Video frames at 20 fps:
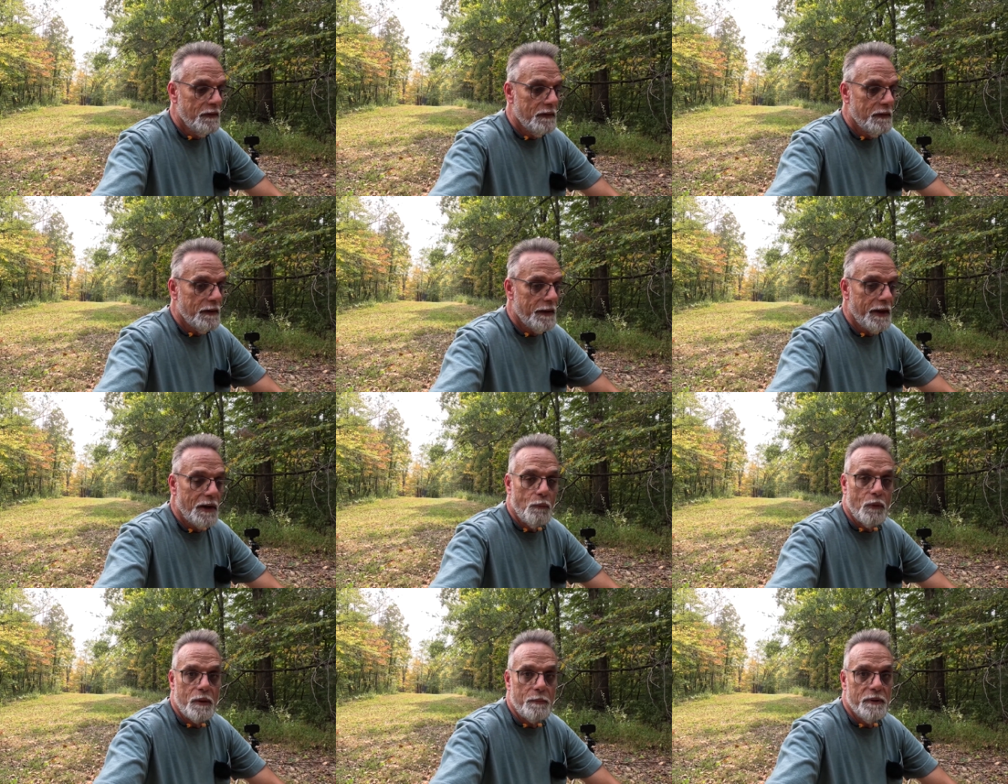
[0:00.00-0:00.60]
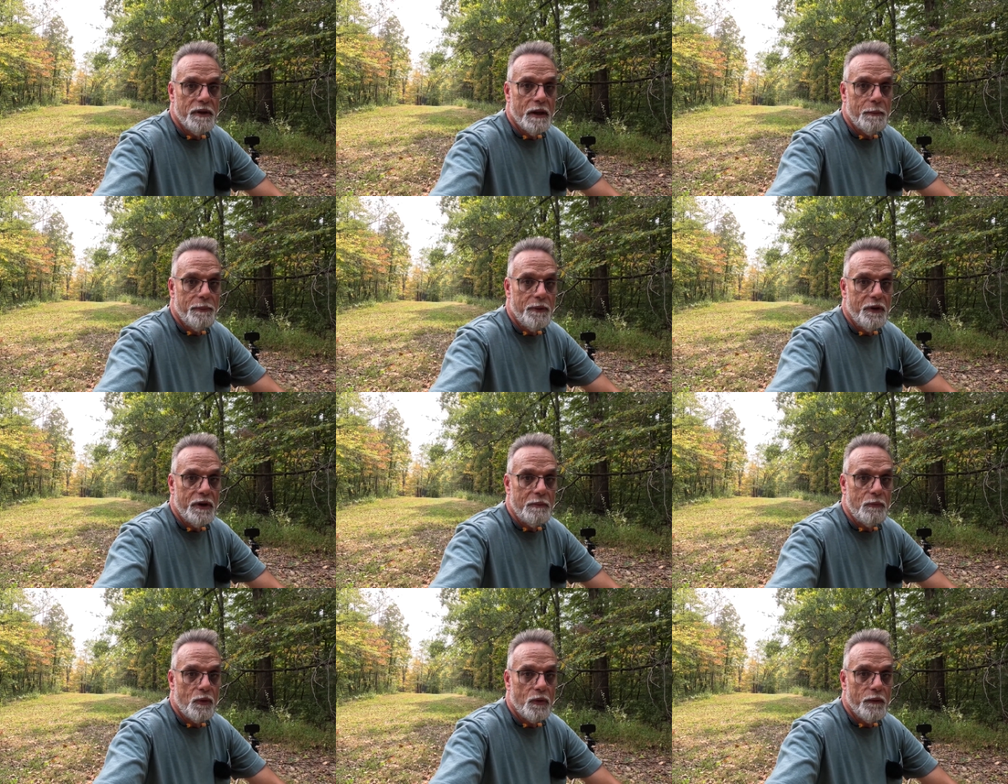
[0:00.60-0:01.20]
I don't want to be up here
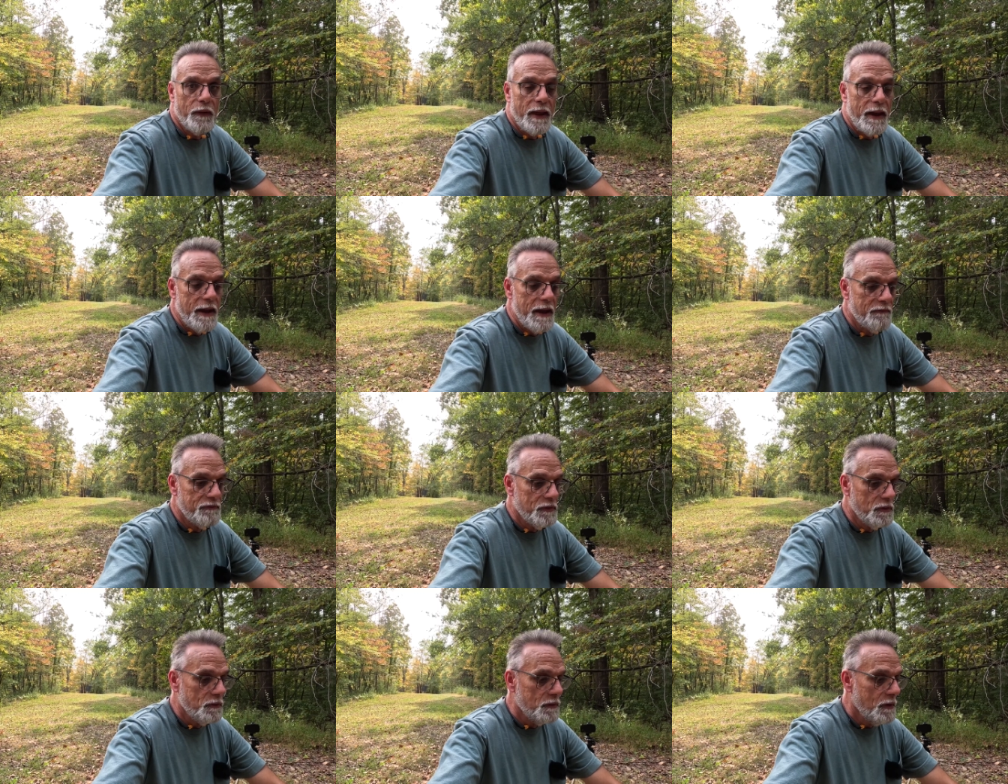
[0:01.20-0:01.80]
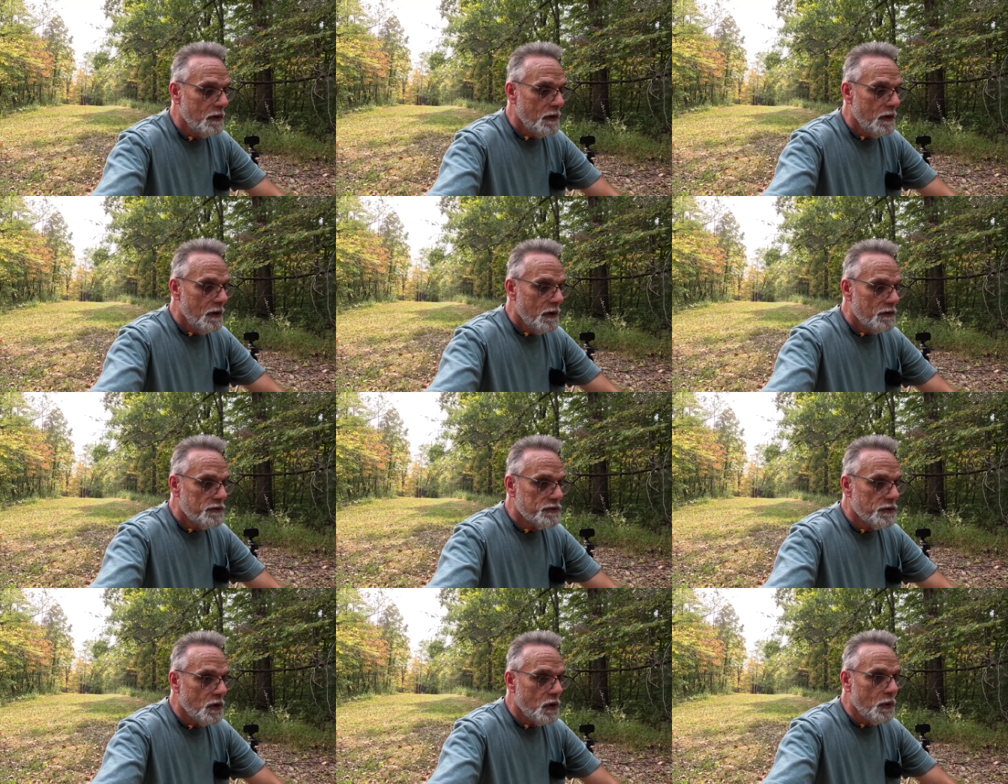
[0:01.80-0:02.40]
any more than I have to.
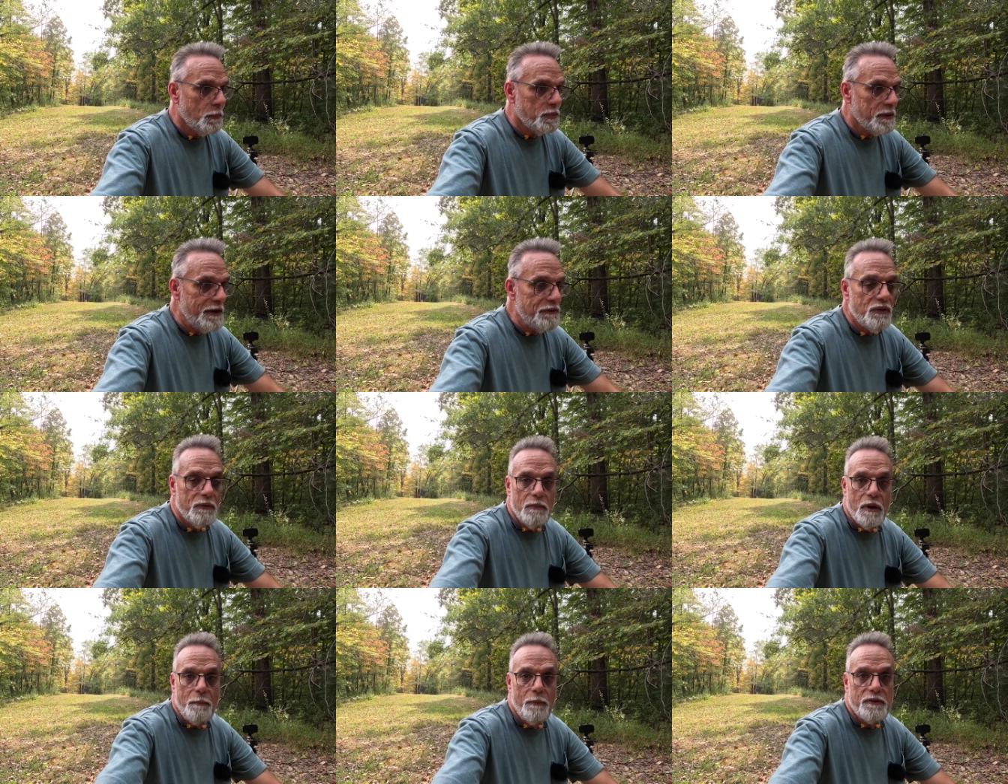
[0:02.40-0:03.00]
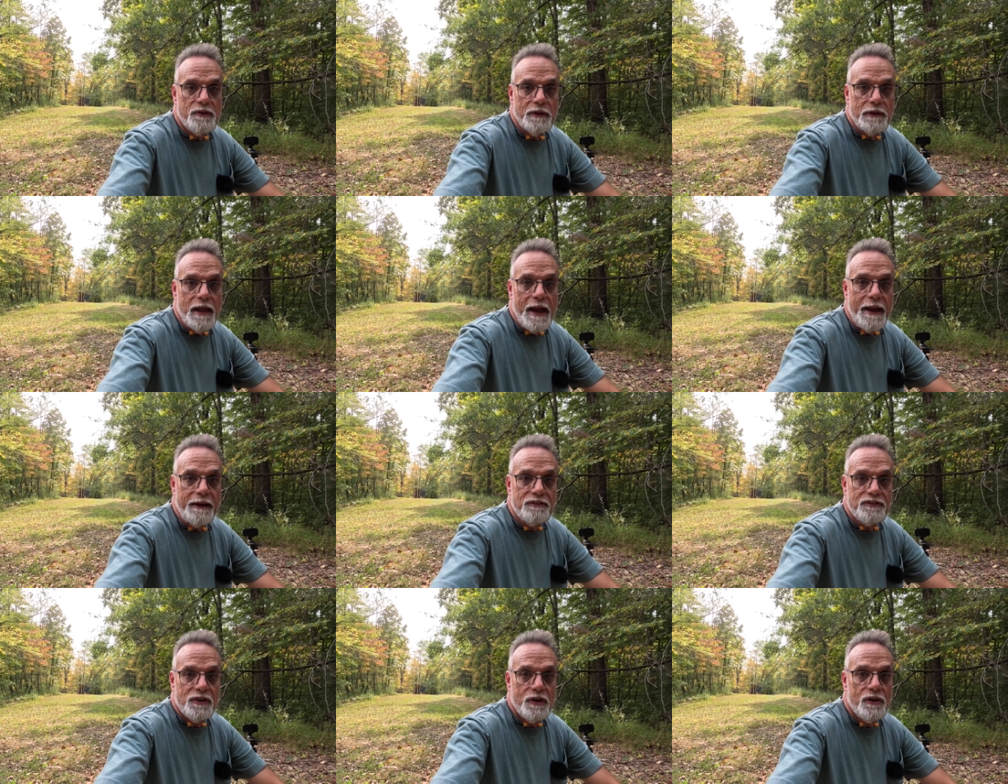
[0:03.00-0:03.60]
So please remember to
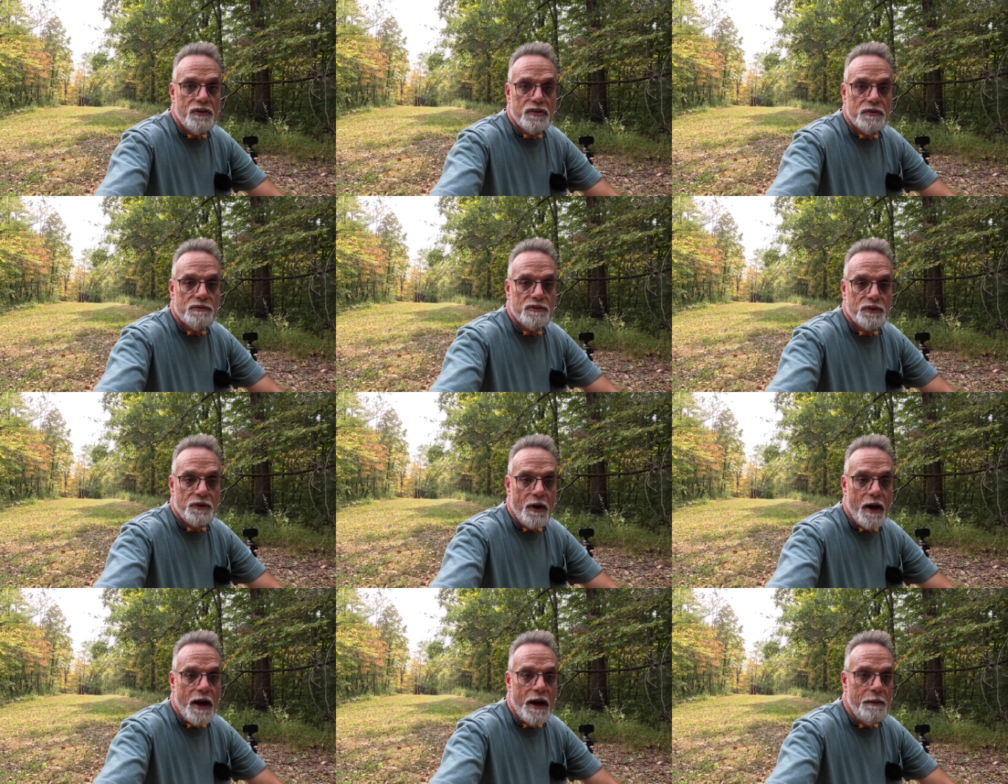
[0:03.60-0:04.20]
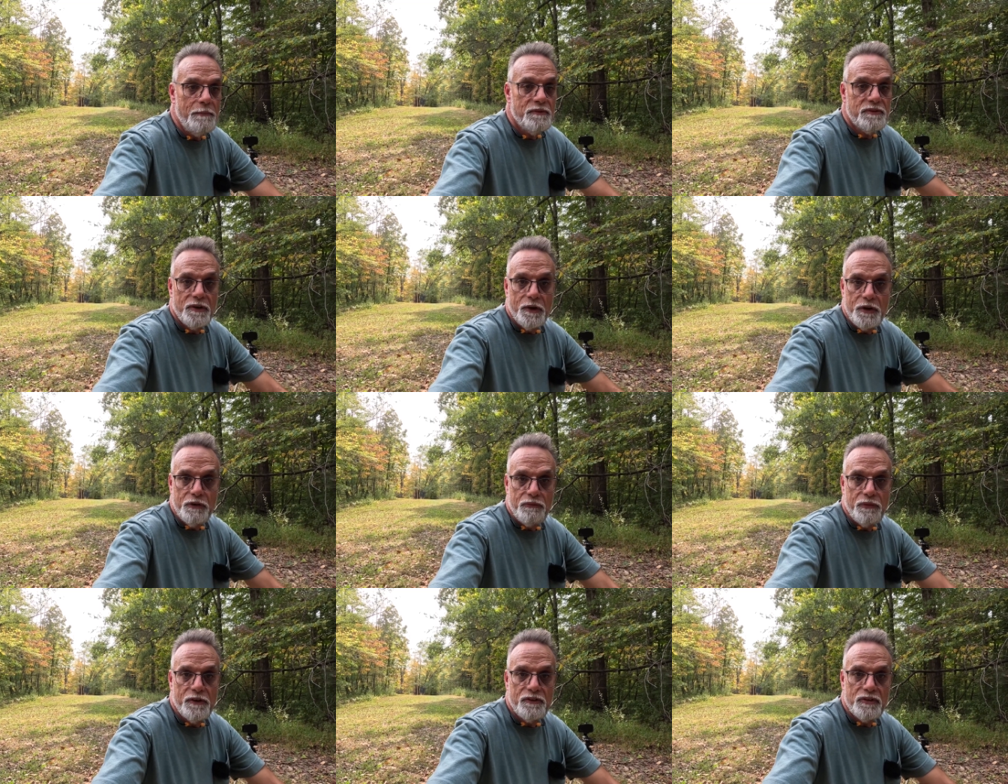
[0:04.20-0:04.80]
like, share, and subscribe. Tell
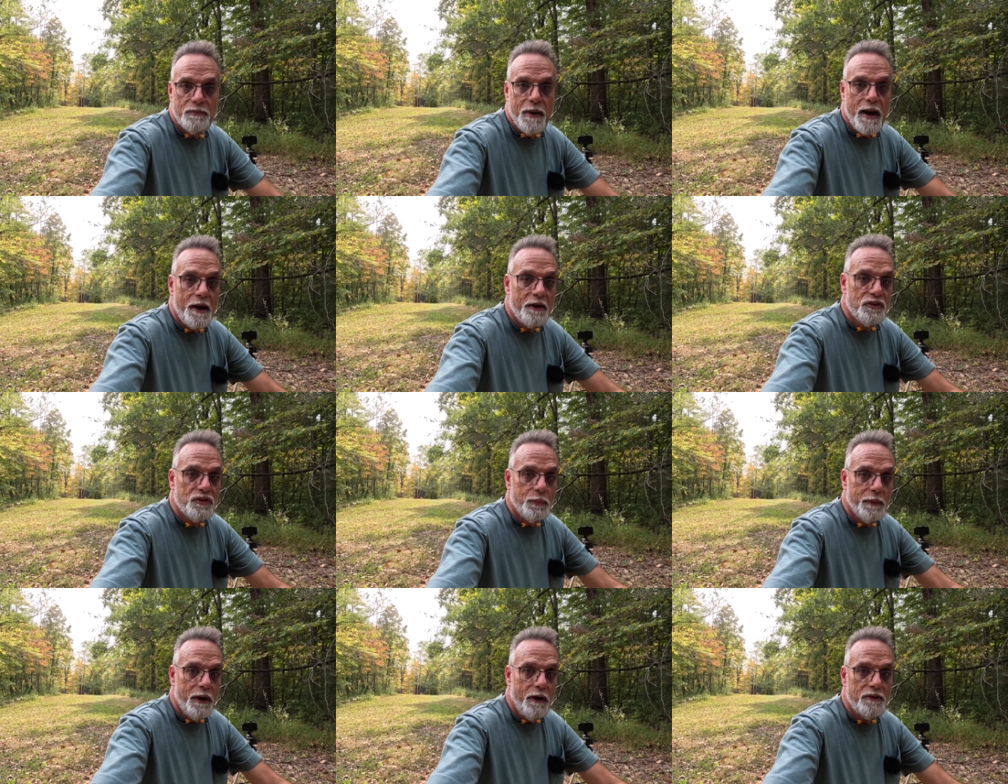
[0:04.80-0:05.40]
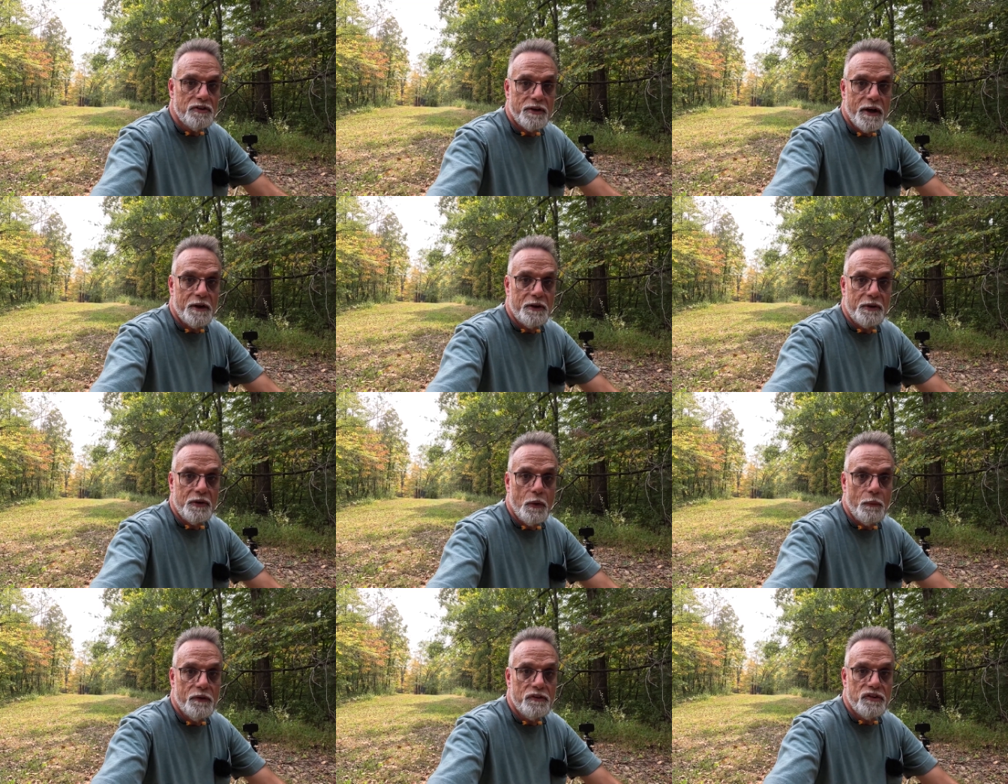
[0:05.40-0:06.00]
your friends about us. We are trying to
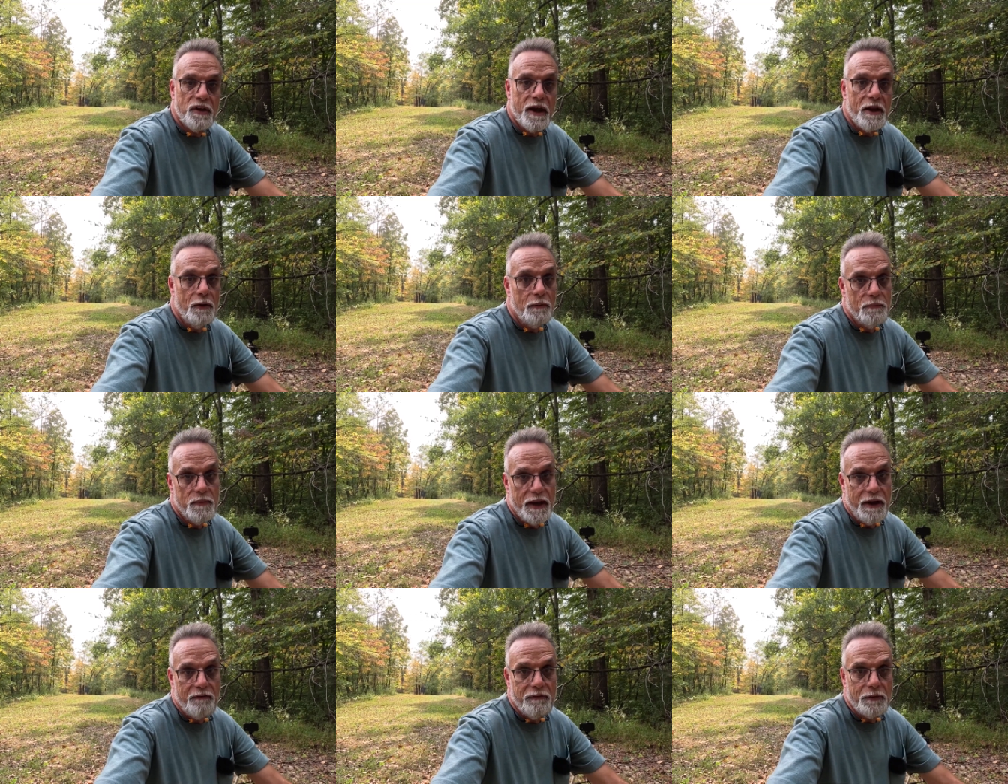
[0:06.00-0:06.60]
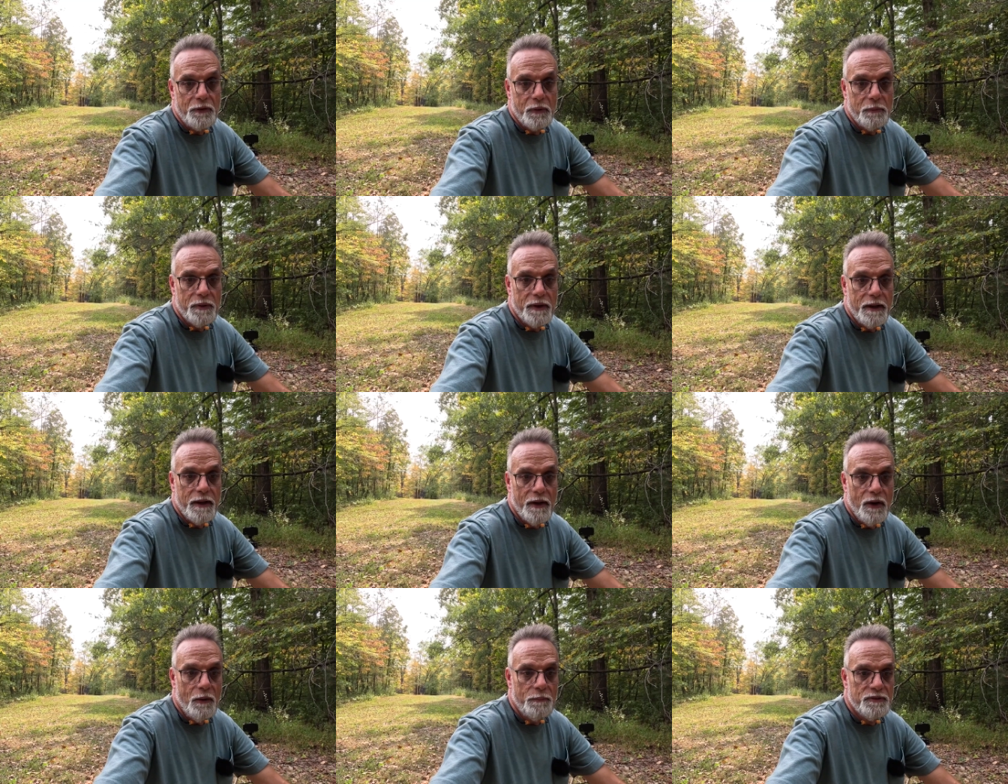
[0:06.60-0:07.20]
grow the channel. Every little
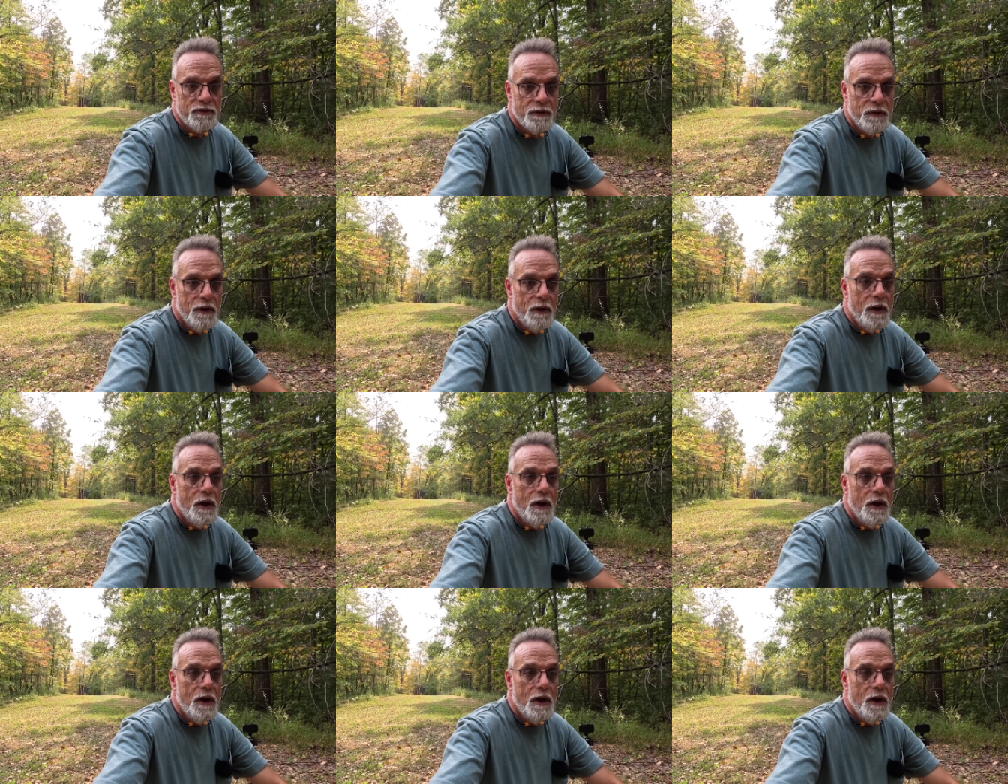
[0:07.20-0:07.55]
bit helps.